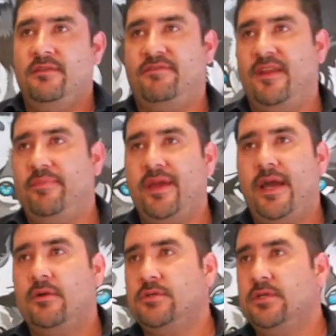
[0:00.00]
flipping
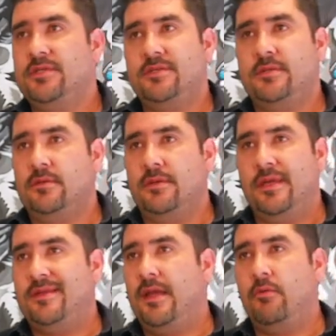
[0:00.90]
houses
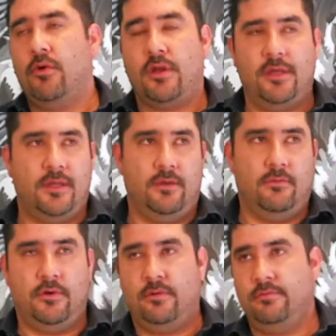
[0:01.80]
is not working
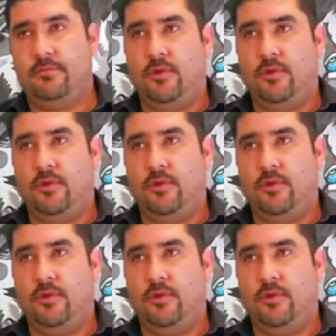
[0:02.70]
anymore.